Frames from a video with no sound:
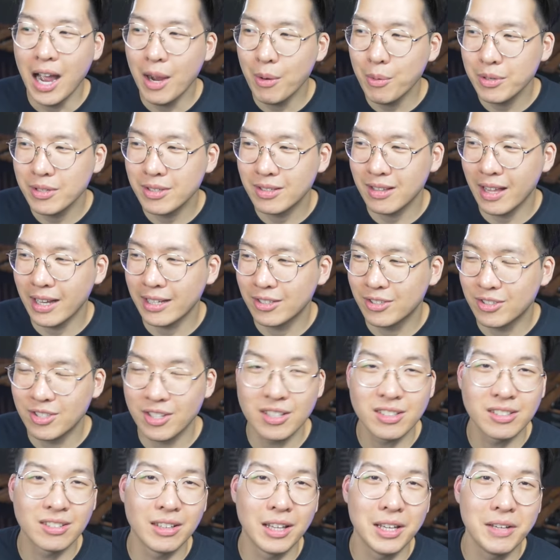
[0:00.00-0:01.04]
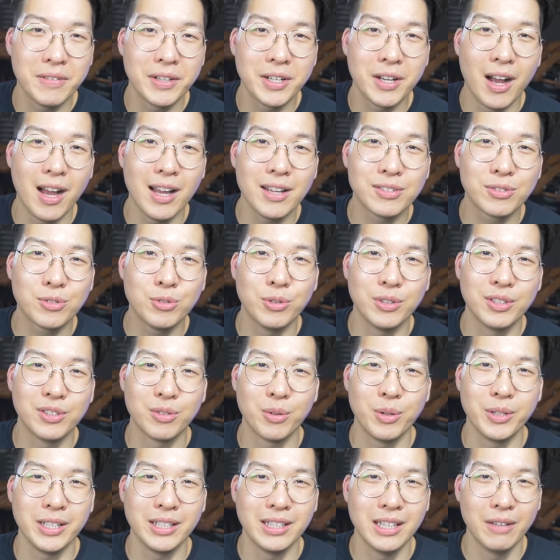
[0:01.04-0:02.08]
I was like just leaving high school in
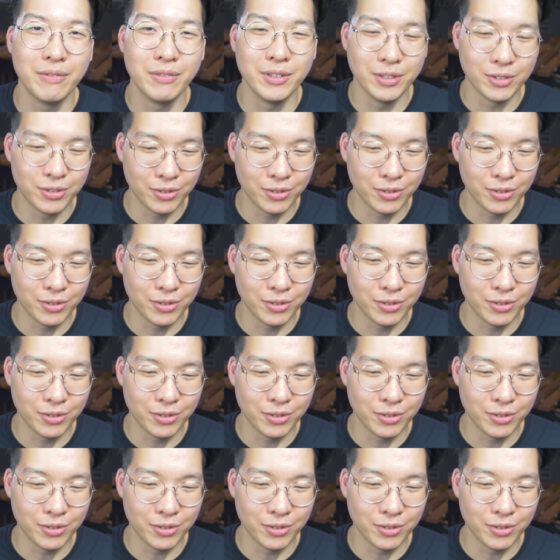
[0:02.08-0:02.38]
twenty eleven.